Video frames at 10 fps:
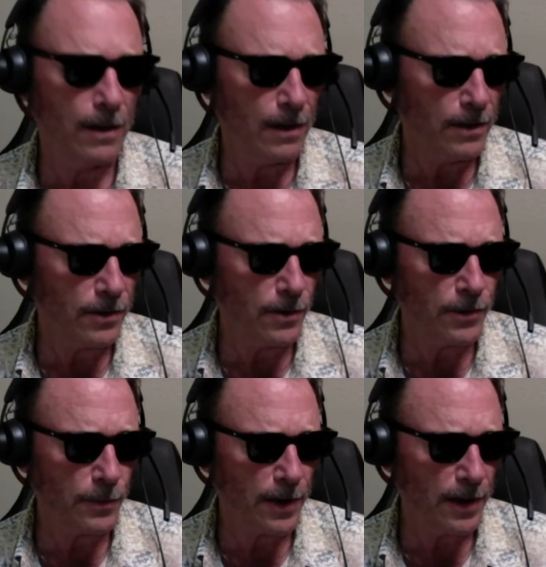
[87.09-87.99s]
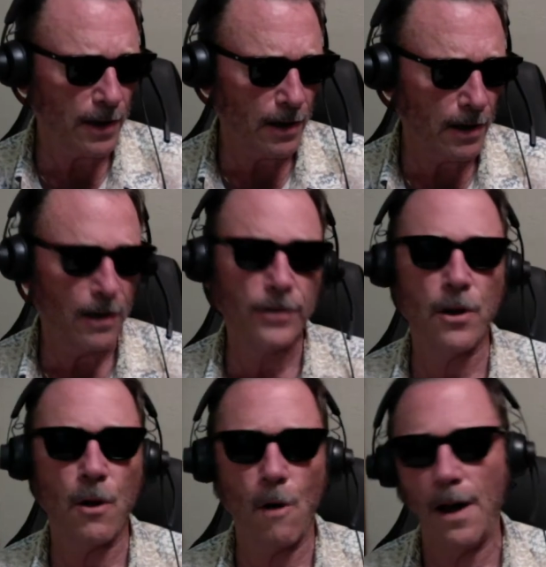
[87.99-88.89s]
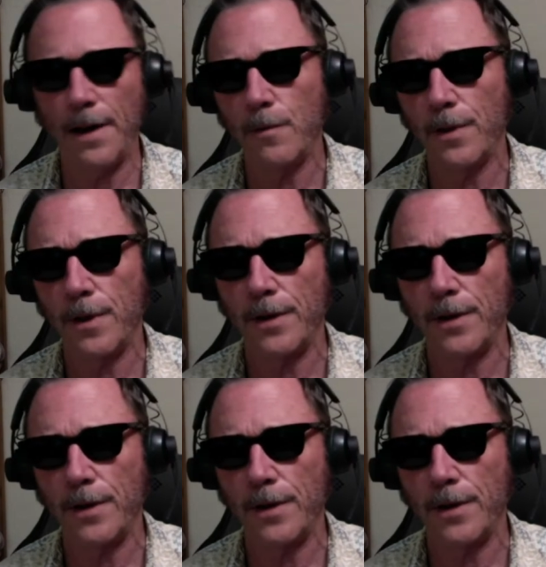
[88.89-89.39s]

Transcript: so to speak, let's go on with our